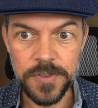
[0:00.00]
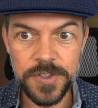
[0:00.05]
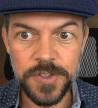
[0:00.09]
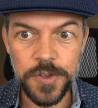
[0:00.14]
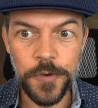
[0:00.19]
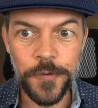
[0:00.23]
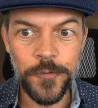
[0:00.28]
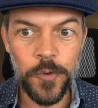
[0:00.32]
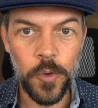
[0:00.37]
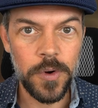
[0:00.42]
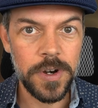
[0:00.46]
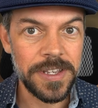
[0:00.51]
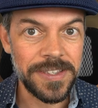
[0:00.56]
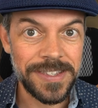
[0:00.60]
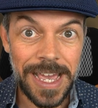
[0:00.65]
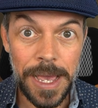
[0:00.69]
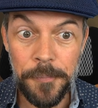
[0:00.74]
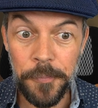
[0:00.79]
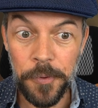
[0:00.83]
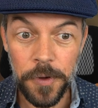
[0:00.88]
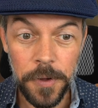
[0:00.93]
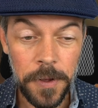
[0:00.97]
So for
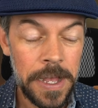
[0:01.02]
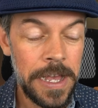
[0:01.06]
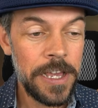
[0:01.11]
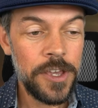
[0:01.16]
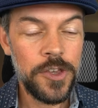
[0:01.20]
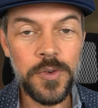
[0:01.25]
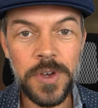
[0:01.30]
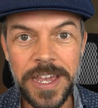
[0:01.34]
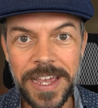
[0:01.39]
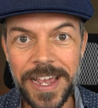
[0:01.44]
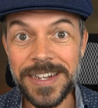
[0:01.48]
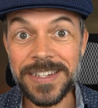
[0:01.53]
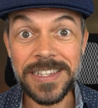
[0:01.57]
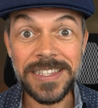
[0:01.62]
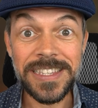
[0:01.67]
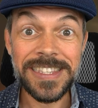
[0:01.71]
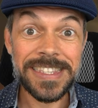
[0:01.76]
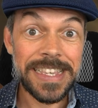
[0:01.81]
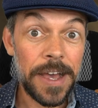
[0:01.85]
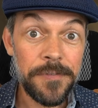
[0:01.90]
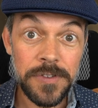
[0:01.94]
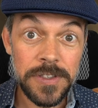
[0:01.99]
example, you can get to
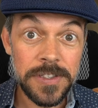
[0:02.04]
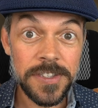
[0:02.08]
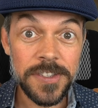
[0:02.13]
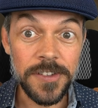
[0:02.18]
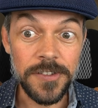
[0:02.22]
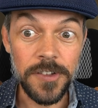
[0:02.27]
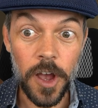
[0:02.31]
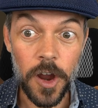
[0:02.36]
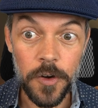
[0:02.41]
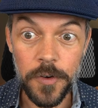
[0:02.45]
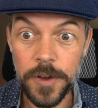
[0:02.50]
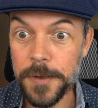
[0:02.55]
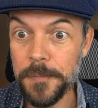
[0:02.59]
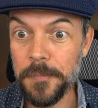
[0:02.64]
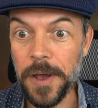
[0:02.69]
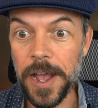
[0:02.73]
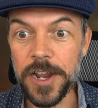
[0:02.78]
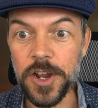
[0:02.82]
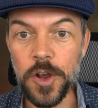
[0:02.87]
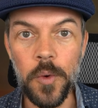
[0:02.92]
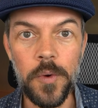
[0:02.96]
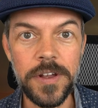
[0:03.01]
7 Solari
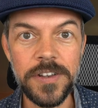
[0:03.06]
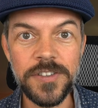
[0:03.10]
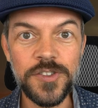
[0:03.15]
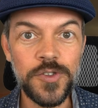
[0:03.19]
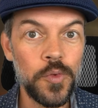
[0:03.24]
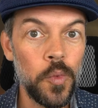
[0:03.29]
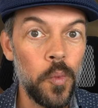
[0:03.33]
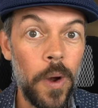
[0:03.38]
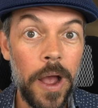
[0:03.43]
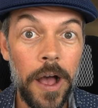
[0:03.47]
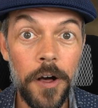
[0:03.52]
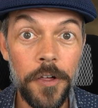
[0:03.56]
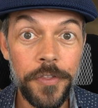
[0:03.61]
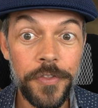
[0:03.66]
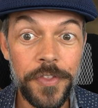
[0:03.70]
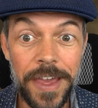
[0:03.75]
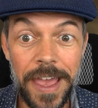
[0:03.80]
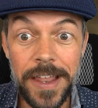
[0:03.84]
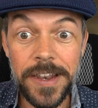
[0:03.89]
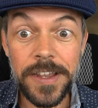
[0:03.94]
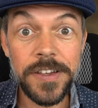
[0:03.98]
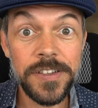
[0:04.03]
by going to Wealth
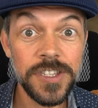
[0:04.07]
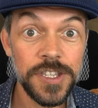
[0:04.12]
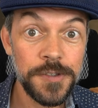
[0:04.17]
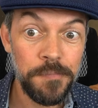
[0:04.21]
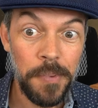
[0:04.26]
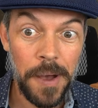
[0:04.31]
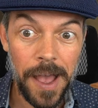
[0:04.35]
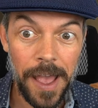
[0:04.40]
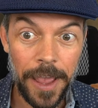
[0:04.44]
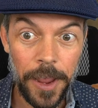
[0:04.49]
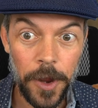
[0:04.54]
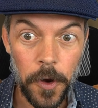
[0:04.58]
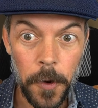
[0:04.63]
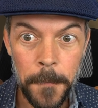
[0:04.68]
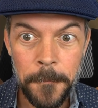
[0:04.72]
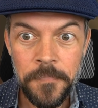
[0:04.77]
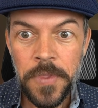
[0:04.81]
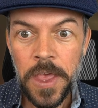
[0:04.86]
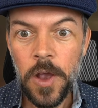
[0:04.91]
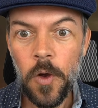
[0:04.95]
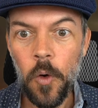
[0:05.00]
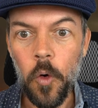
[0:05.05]
and Conspire,
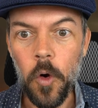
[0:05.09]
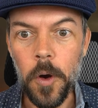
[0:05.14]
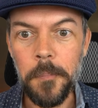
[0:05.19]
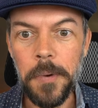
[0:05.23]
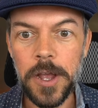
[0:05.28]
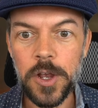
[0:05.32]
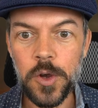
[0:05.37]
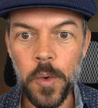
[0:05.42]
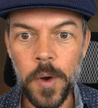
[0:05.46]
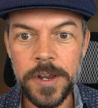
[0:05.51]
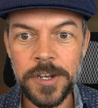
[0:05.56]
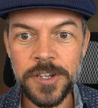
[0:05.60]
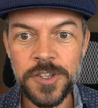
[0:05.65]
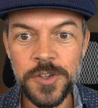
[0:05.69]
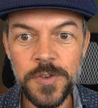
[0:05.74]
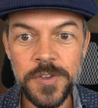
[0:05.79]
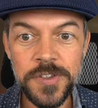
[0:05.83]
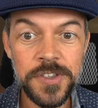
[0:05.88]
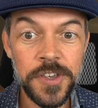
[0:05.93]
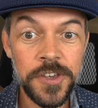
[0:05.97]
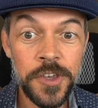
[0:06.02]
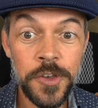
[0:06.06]
or by going
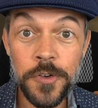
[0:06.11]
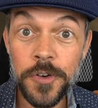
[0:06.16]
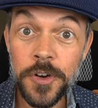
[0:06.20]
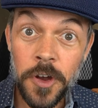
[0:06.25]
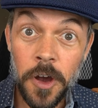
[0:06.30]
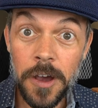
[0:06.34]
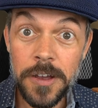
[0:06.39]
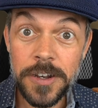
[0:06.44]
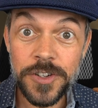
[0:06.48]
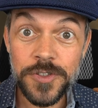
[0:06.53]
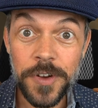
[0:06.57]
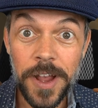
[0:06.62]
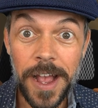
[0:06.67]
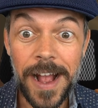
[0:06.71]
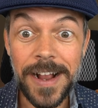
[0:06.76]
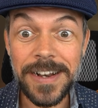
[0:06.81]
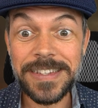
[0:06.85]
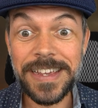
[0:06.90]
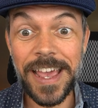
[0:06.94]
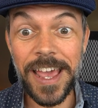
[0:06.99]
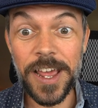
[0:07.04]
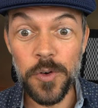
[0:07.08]
to Secure
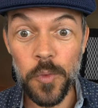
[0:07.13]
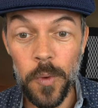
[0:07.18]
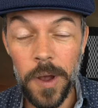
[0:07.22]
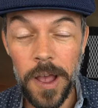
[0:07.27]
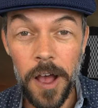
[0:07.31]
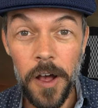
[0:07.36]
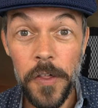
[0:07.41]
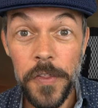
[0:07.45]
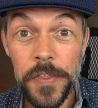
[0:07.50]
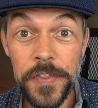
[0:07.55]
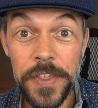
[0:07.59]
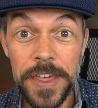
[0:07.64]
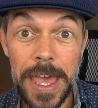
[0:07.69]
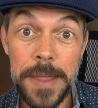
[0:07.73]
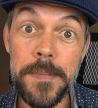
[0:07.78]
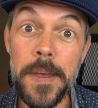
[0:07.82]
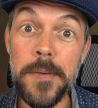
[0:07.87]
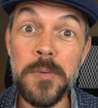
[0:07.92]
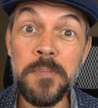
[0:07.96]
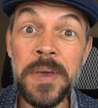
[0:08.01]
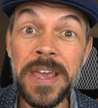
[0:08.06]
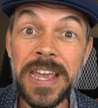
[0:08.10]
Contract and Wealth and
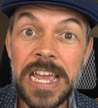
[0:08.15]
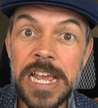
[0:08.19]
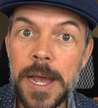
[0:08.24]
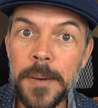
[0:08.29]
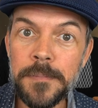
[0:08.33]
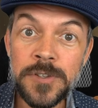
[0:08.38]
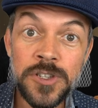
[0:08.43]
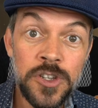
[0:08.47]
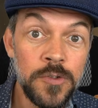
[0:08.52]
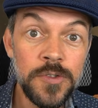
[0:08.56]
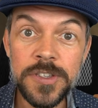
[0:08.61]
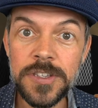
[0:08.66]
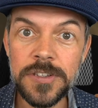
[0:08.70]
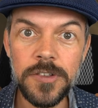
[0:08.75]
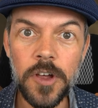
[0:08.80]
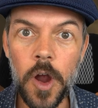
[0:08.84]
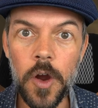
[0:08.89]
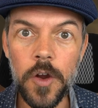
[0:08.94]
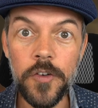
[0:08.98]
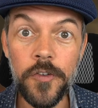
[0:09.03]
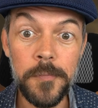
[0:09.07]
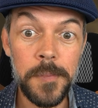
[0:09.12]
maybe picking up 2
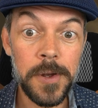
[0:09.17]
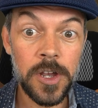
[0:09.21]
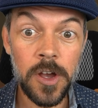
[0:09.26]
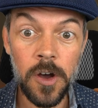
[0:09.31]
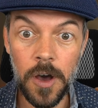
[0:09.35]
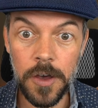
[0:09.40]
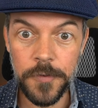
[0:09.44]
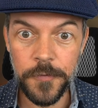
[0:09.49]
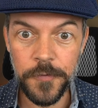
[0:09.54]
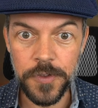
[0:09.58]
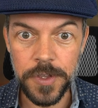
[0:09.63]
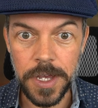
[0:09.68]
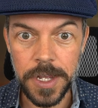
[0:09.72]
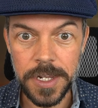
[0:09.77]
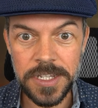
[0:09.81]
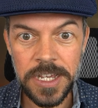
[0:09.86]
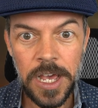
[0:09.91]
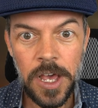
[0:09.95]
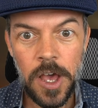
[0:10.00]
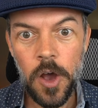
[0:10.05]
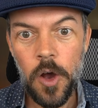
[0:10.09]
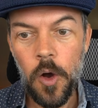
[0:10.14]
Solari from a
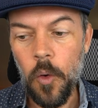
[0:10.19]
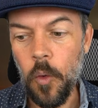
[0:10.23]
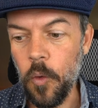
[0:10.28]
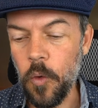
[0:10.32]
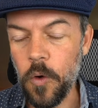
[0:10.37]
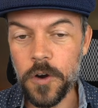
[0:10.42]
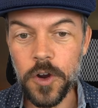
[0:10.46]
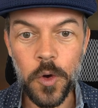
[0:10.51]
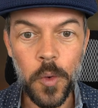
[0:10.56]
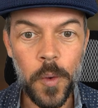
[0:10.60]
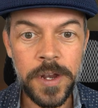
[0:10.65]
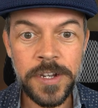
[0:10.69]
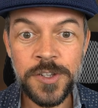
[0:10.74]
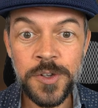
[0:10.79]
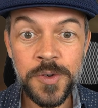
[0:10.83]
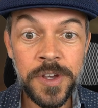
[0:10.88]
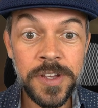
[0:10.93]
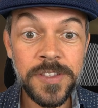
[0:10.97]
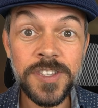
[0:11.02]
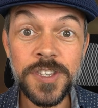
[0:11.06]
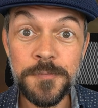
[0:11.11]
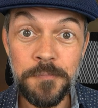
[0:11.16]
conflict, or going to
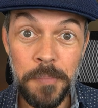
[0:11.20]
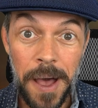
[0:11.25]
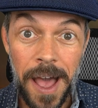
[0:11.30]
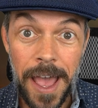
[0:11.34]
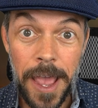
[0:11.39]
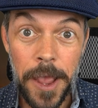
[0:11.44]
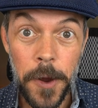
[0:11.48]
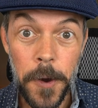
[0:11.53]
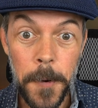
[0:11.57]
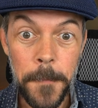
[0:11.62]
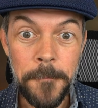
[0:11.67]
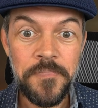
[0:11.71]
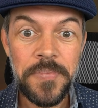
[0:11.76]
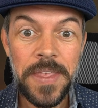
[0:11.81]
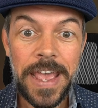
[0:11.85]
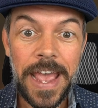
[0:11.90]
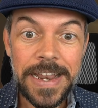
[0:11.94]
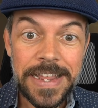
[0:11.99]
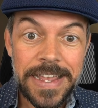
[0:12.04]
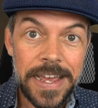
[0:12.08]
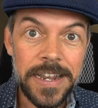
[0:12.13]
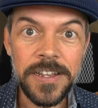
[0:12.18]
Conspire
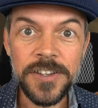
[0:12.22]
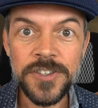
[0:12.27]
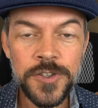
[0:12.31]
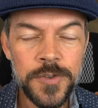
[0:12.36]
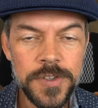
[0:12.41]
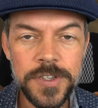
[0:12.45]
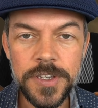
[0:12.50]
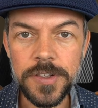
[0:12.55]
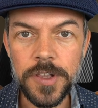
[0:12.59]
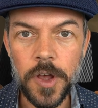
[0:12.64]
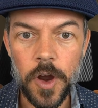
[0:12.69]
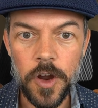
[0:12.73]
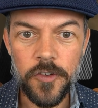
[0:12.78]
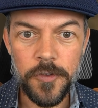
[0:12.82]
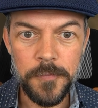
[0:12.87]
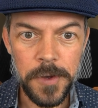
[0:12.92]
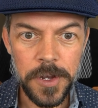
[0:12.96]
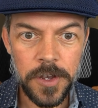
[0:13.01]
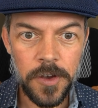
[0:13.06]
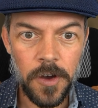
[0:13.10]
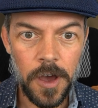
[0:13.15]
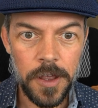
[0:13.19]
and getting 2 Solari
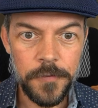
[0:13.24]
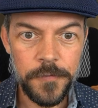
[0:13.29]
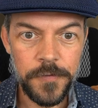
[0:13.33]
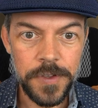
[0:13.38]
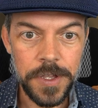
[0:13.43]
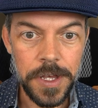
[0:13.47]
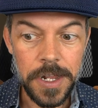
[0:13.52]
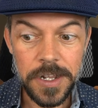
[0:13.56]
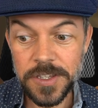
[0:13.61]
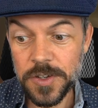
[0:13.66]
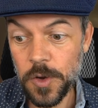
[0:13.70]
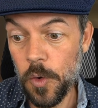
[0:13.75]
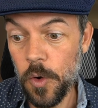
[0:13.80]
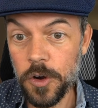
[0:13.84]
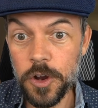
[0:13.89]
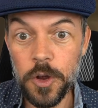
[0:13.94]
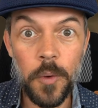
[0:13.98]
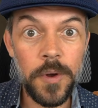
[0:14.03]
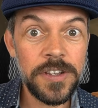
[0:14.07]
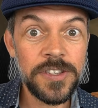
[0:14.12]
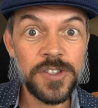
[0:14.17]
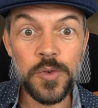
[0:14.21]
from a conflict, or
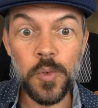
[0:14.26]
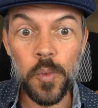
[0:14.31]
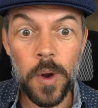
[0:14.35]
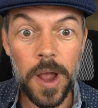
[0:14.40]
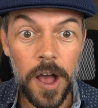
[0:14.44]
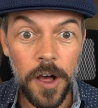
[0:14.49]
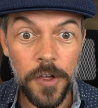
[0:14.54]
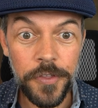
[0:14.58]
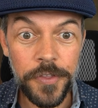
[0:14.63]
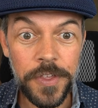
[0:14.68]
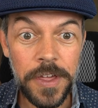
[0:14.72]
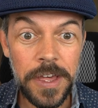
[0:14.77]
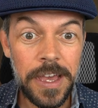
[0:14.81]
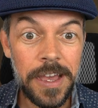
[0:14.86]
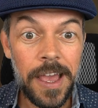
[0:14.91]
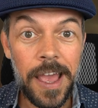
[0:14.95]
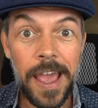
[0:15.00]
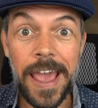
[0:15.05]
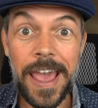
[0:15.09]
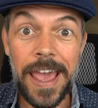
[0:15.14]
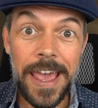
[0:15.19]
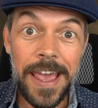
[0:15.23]
going to Wealth
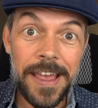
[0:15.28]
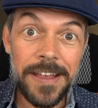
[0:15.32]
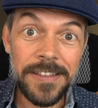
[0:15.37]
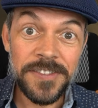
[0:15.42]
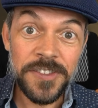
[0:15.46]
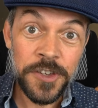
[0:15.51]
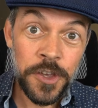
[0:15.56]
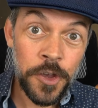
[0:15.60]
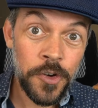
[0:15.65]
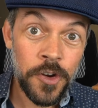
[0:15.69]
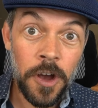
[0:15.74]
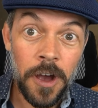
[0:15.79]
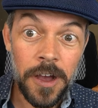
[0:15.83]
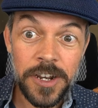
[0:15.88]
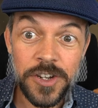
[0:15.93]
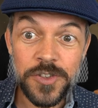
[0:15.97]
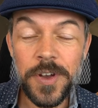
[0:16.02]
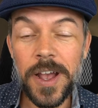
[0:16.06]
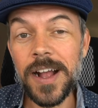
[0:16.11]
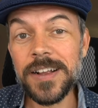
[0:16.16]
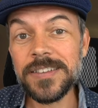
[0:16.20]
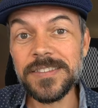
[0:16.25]
and Secure
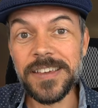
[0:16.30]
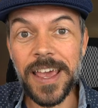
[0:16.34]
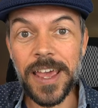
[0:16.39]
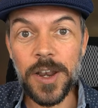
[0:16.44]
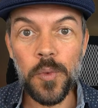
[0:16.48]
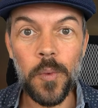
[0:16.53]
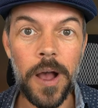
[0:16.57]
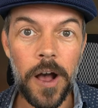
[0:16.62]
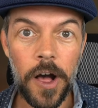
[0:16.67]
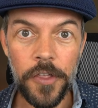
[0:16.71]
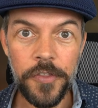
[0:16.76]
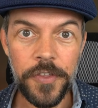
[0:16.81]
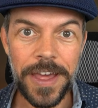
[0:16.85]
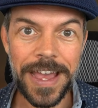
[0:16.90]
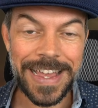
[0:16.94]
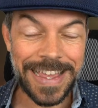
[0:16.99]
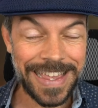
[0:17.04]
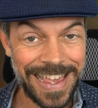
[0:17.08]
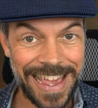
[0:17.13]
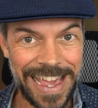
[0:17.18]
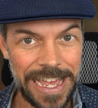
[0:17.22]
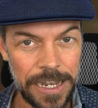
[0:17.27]
Contract and Wealth
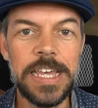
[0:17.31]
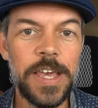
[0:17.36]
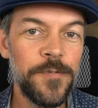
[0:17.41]
again.